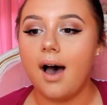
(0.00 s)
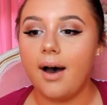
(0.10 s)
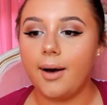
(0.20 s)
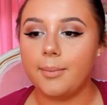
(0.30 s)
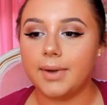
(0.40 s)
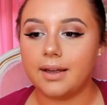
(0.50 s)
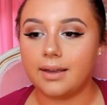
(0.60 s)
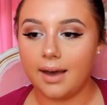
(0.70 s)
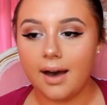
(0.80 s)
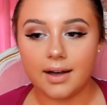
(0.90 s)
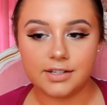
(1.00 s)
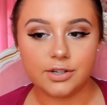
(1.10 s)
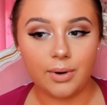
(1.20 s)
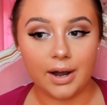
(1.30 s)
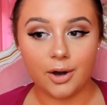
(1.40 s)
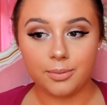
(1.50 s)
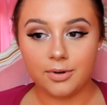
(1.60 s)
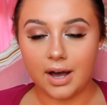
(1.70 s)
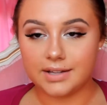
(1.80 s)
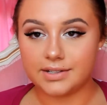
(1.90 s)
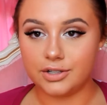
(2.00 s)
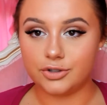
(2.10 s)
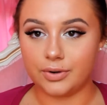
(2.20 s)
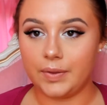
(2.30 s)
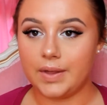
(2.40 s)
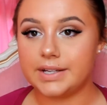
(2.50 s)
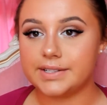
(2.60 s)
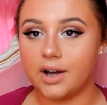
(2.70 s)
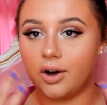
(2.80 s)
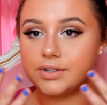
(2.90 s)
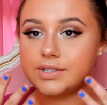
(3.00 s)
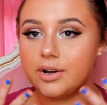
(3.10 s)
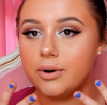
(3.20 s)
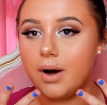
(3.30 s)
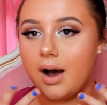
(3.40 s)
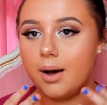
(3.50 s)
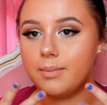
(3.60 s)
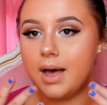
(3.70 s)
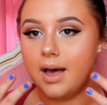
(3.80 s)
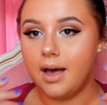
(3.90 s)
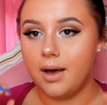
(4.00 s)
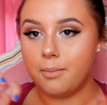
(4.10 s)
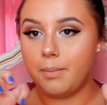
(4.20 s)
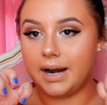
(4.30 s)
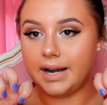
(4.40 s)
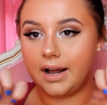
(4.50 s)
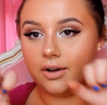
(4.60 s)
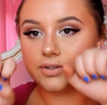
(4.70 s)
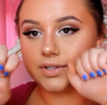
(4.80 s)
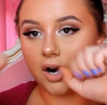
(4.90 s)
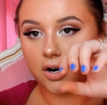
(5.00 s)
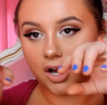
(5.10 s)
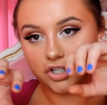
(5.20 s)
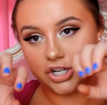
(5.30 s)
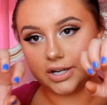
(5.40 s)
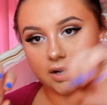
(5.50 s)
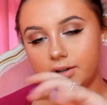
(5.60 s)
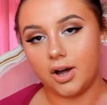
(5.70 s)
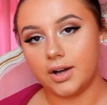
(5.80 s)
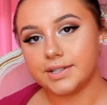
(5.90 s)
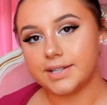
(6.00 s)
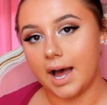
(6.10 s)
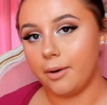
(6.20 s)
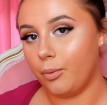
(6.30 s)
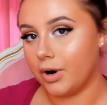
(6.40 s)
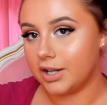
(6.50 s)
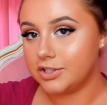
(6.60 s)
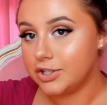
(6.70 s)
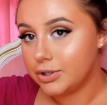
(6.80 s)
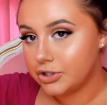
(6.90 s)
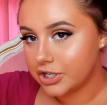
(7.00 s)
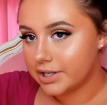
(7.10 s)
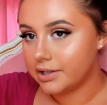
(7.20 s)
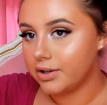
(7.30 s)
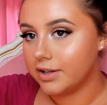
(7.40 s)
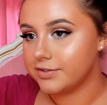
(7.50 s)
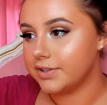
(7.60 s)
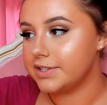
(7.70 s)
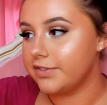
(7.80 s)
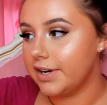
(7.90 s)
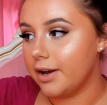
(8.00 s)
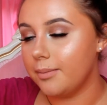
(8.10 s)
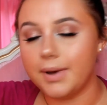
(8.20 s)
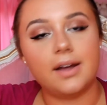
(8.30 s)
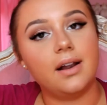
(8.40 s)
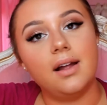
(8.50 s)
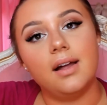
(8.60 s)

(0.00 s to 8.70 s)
Yeah, so I hope you guys enjoyed this. Also, my nails are not chicken claws. I wanted to do chicken claws for this video, but